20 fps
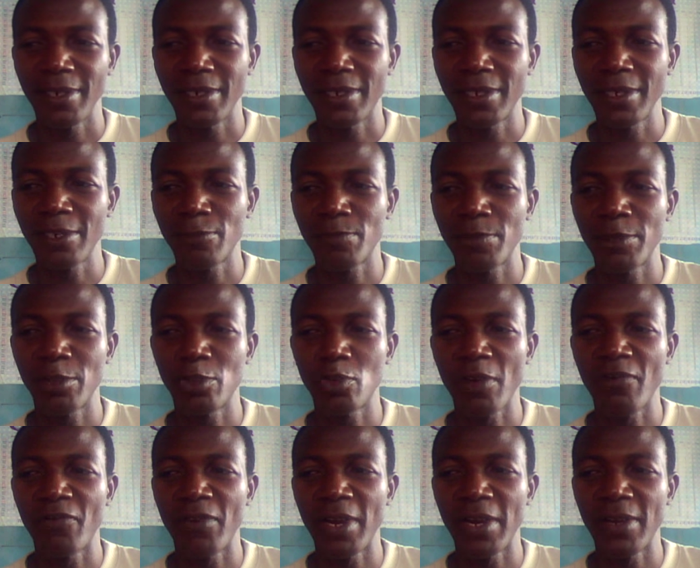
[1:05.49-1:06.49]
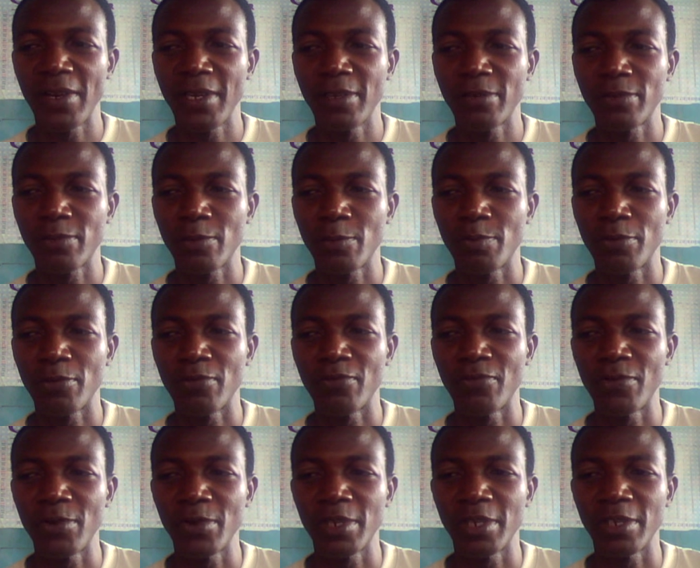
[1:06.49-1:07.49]
It takes spiritual violence to
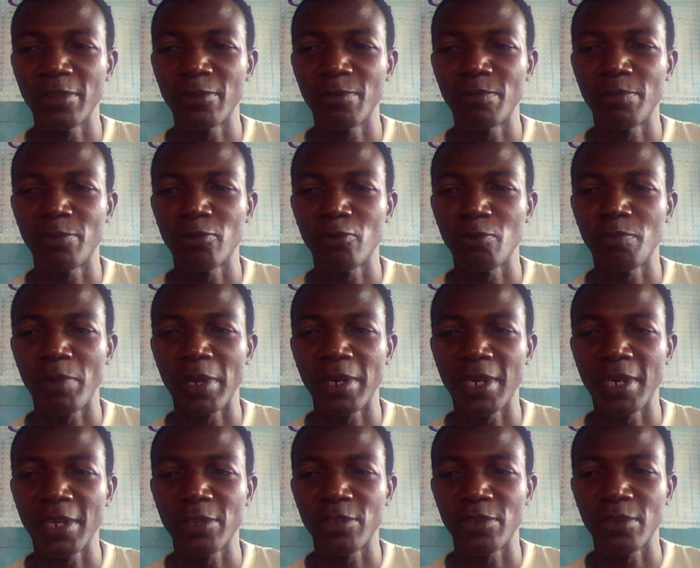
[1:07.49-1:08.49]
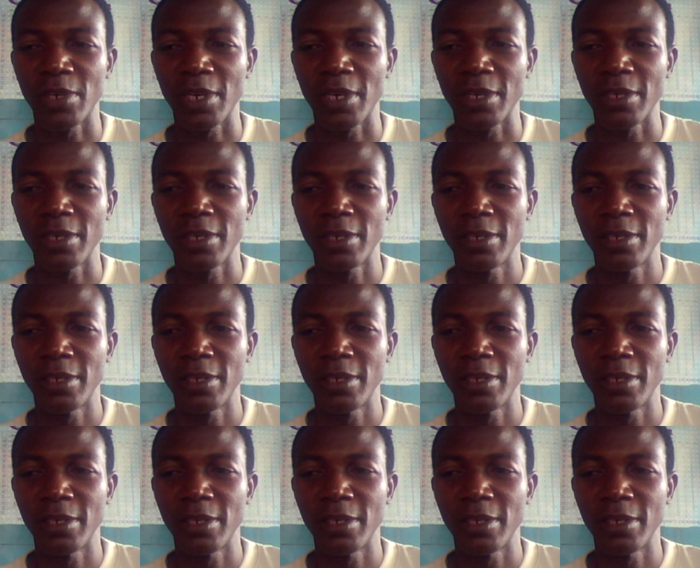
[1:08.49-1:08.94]
provoke the supernatural.